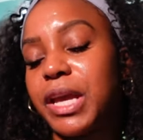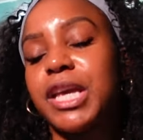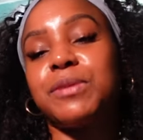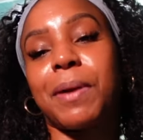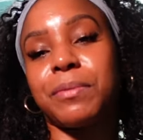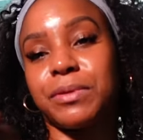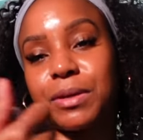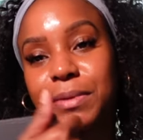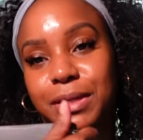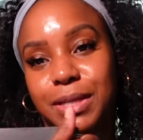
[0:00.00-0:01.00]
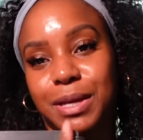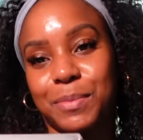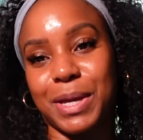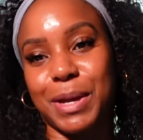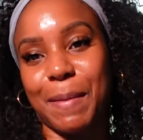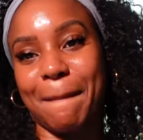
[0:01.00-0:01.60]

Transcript: He's probably gonna tell me to take it back.